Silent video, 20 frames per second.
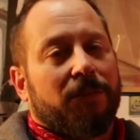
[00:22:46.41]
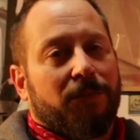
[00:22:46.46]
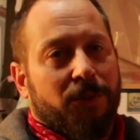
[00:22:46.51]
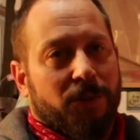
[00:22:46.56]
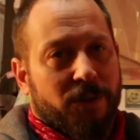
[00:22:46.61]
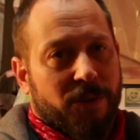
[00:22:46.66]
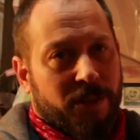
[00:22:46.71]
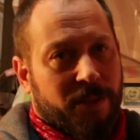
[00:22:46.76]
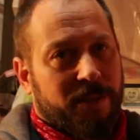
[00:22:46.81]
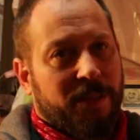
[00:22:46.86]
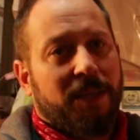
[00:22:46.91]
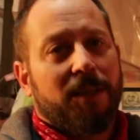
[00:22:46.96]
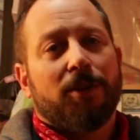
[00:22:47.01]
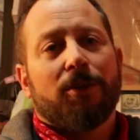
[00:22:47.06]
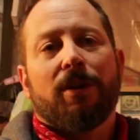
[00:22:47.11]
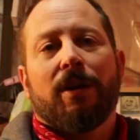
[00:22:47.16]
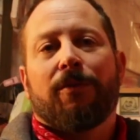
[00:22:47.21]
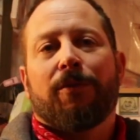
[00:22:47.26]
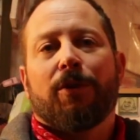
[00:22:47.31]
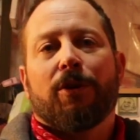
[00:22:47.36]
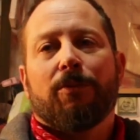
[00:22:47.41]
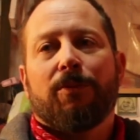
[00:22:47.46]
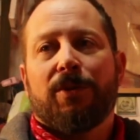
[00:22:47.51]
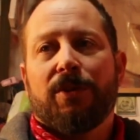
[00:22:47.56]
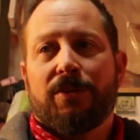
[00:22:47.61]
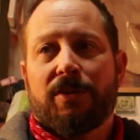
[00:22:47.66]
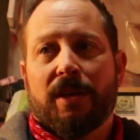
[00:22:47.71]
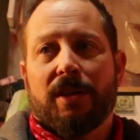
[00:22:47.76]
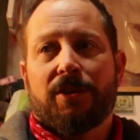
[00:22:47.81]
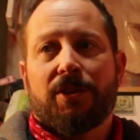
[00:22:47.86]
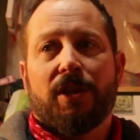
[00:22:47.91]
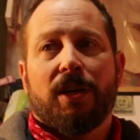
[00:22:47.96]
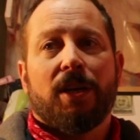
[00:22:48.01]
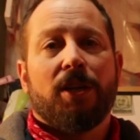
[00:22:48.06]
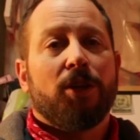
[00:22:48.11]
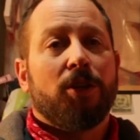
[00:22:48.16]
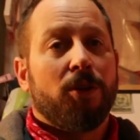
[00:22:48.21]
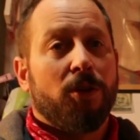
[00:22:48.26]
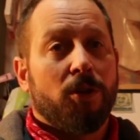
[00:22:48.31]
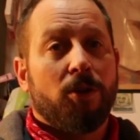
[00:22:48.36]
if you're in theater, if you're a
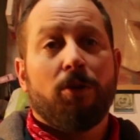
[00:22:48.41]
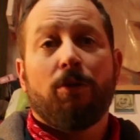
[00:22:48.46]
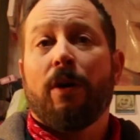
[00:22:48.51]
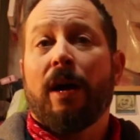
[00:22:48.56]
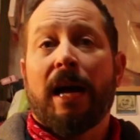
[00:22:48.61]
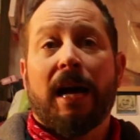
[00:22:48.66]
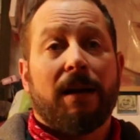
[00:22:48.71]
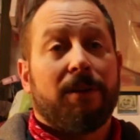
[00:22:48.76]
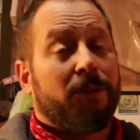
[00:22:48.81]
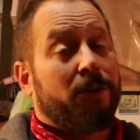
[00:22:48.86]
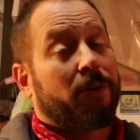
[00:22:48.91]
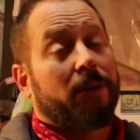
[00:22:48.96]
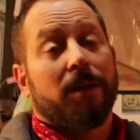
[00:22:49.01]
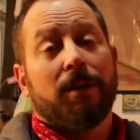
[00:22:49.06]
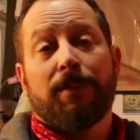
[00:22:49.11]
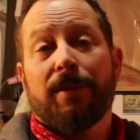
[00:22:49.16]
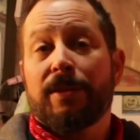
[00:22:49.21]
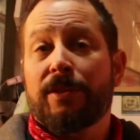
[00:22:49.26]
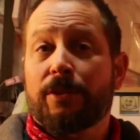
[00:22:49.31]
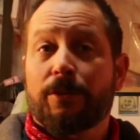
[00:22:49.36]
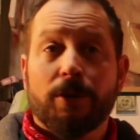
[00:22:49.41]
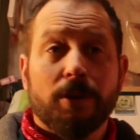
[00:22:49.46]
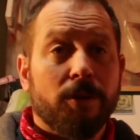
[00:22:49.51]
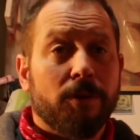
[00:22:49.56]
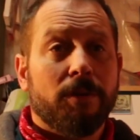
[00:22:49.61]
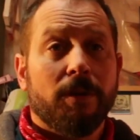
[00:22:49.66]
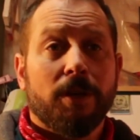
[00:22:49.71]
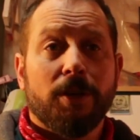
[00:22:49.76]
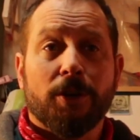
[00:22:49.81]
musician, you're going to be screwed.